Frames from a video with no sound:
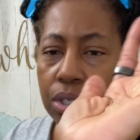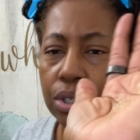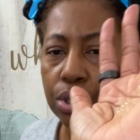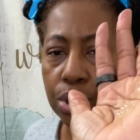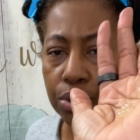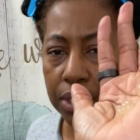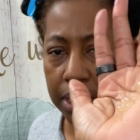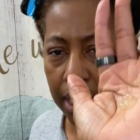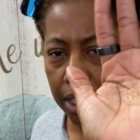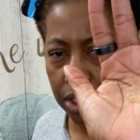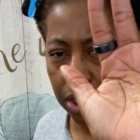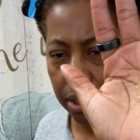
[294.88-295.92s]
to the
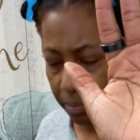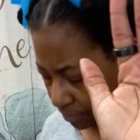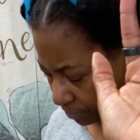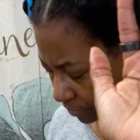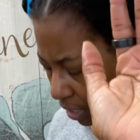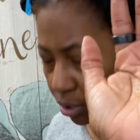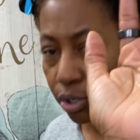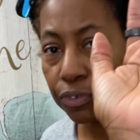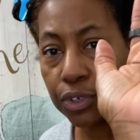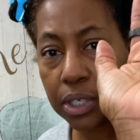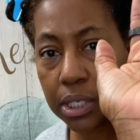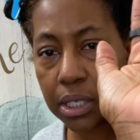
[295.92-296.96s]
section. I don't know if
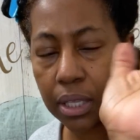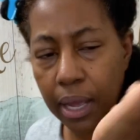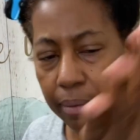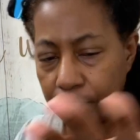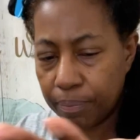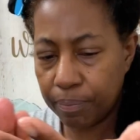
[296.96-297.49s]
you can see that.